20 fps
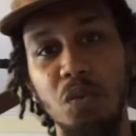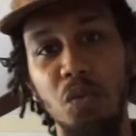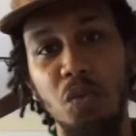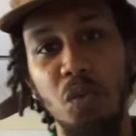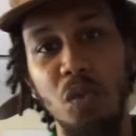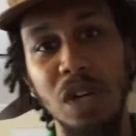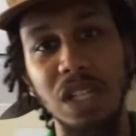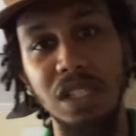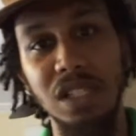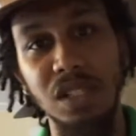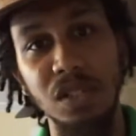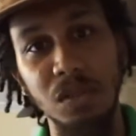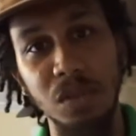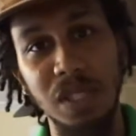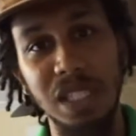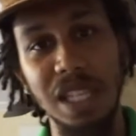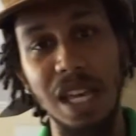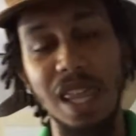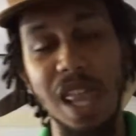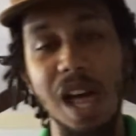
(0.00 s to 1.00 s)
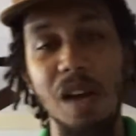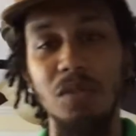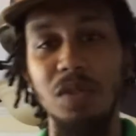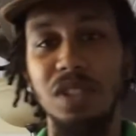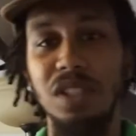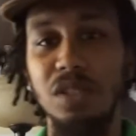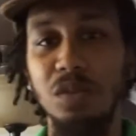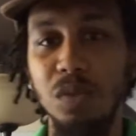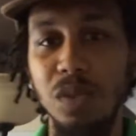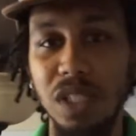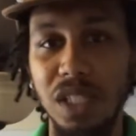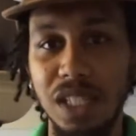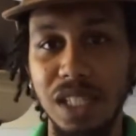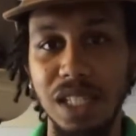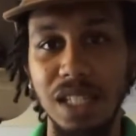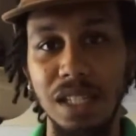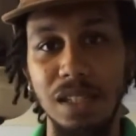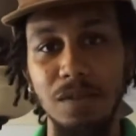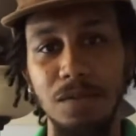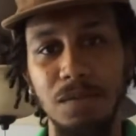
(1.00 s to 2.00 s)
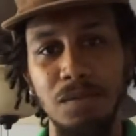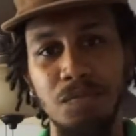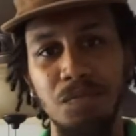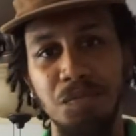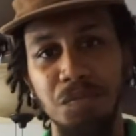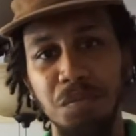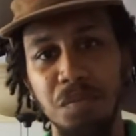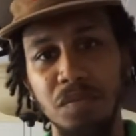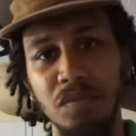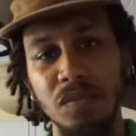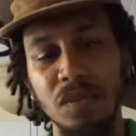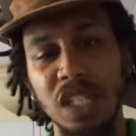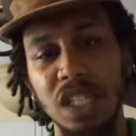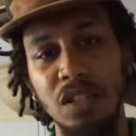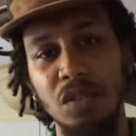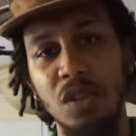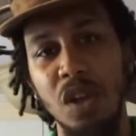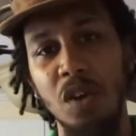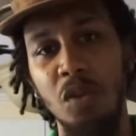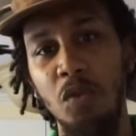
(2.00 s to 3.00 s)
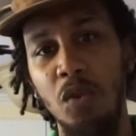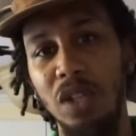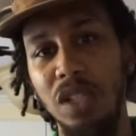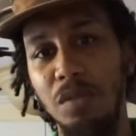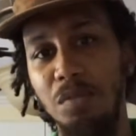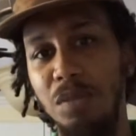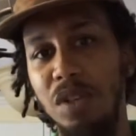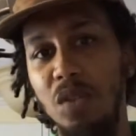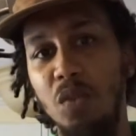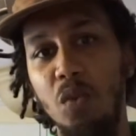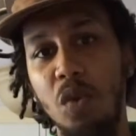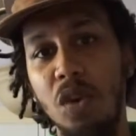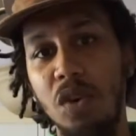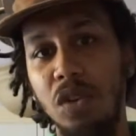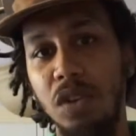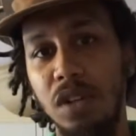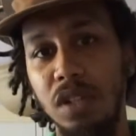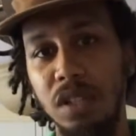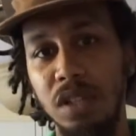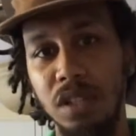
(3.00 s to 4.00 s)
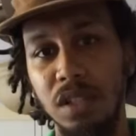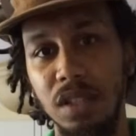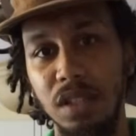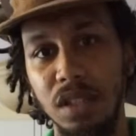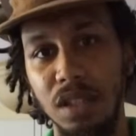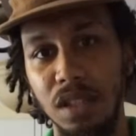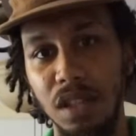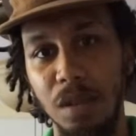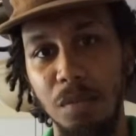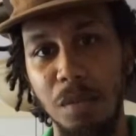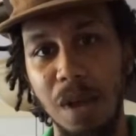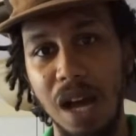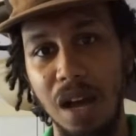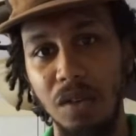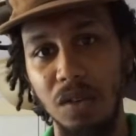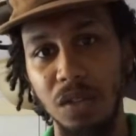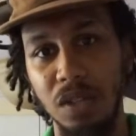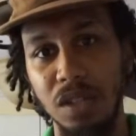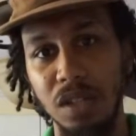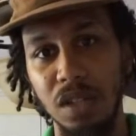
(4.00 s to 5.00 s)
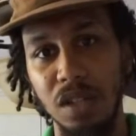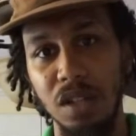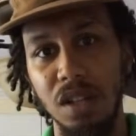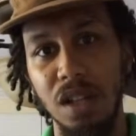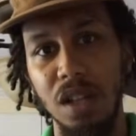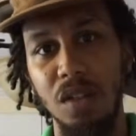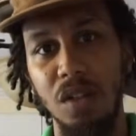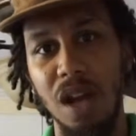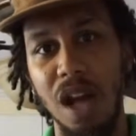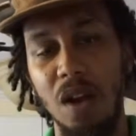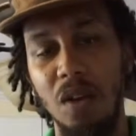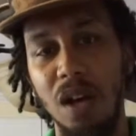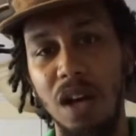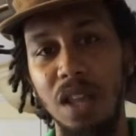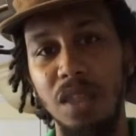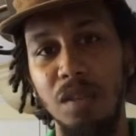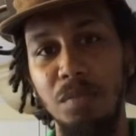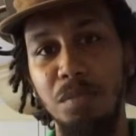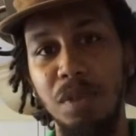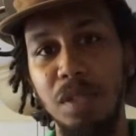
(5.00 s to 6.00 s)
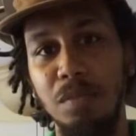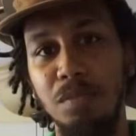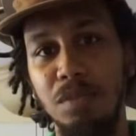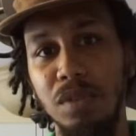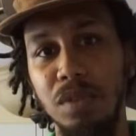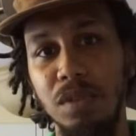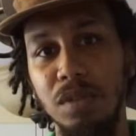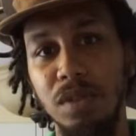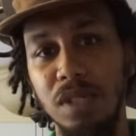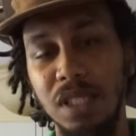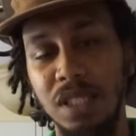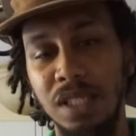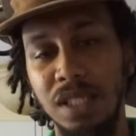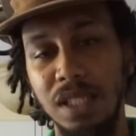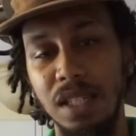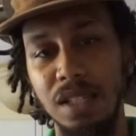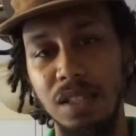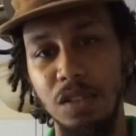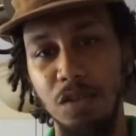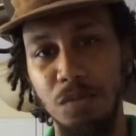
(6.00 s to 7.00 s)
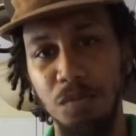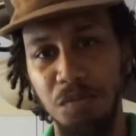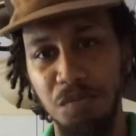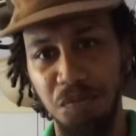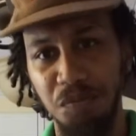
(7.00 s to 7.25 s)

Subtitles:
what you set out to achieve. You don't want to be worried about how other people see you.